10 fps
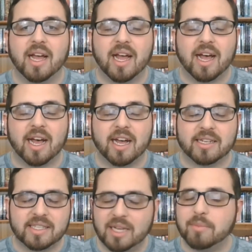uh,
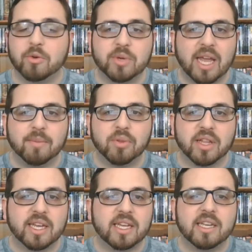demo
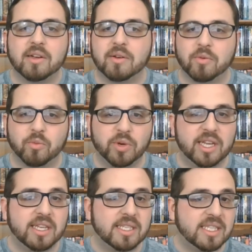gameplay
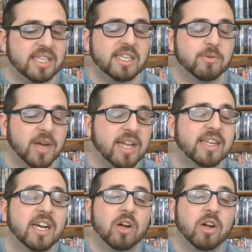when CD Red